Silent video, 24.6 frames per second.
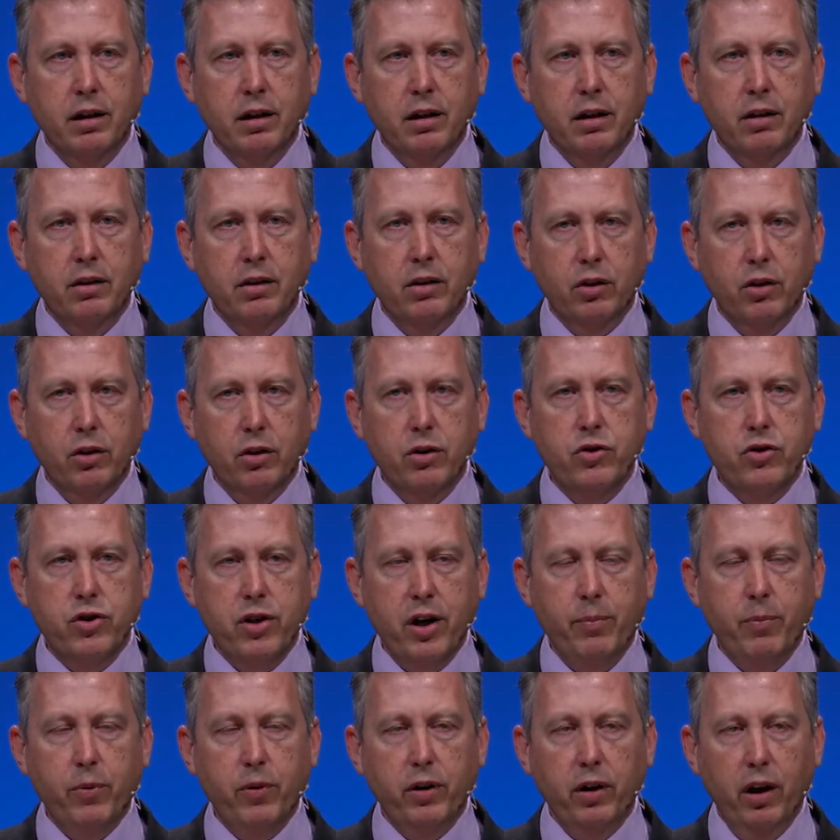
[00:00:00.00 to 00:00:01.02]
The good
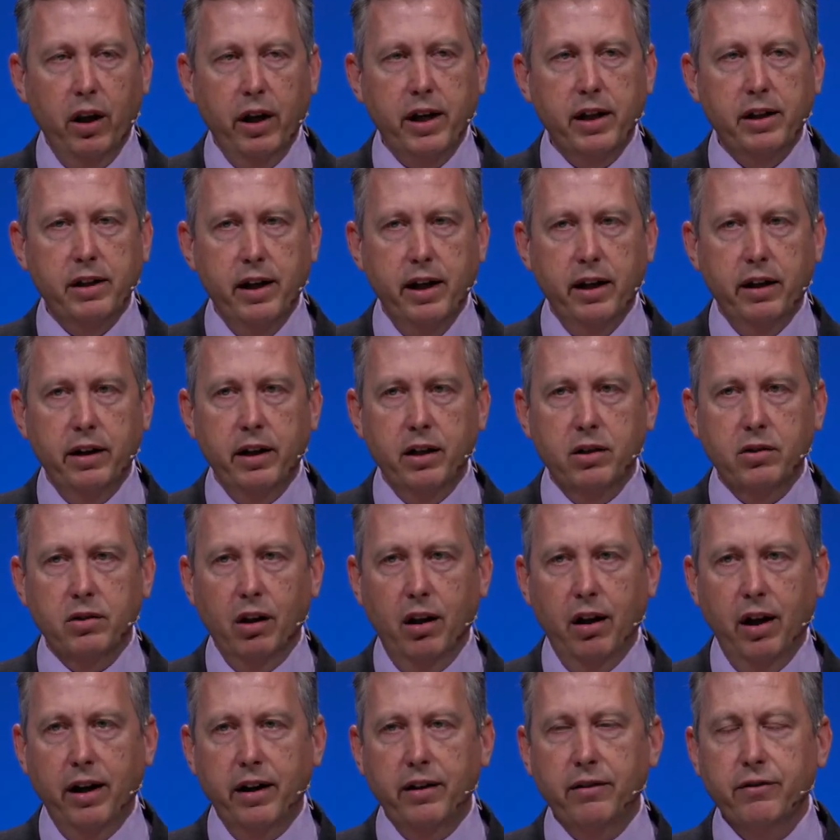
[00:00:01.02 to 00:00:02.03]
shepherd laid down his
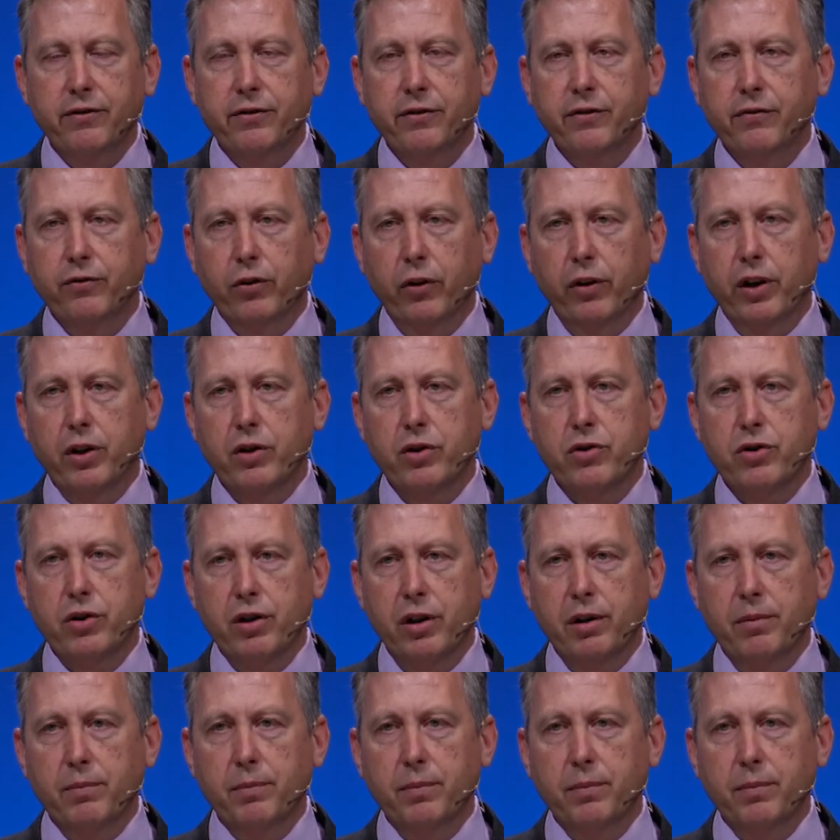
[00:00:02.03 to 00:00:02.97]
life for his sheep.